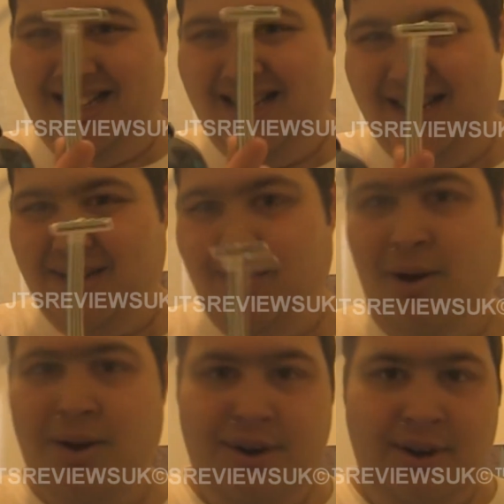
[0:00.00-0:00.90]

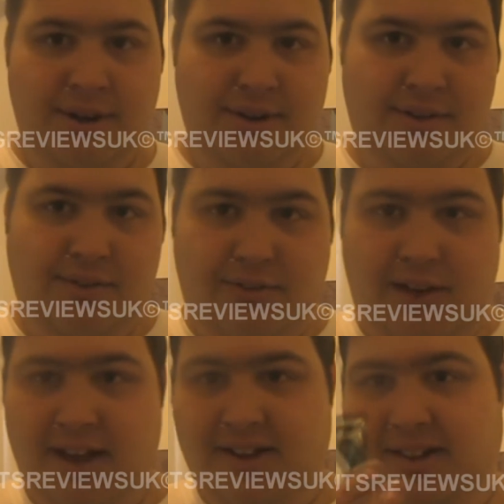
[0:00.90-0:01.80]
doesn't
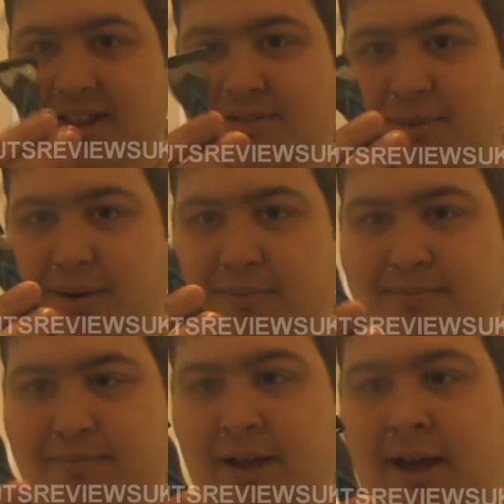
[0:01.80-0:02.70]
fare to this one.
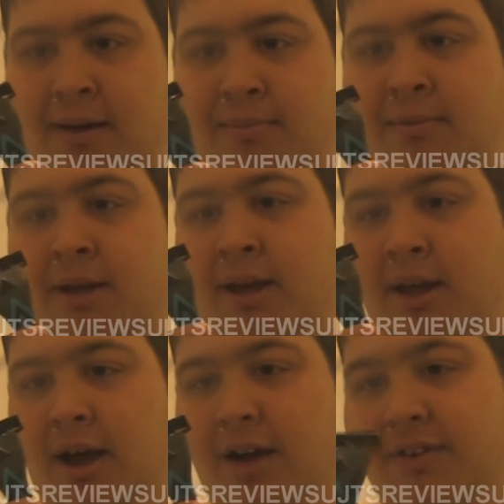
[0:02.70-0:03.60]

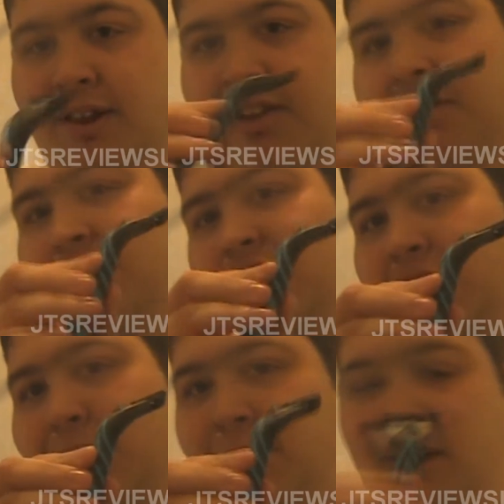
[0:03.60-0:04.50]
I think this is
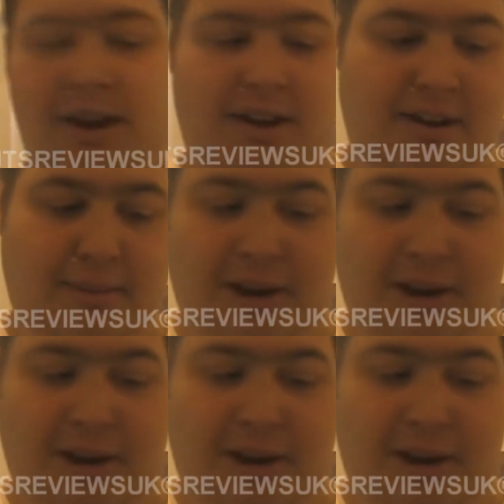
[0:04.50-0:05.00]
cheaper and it did a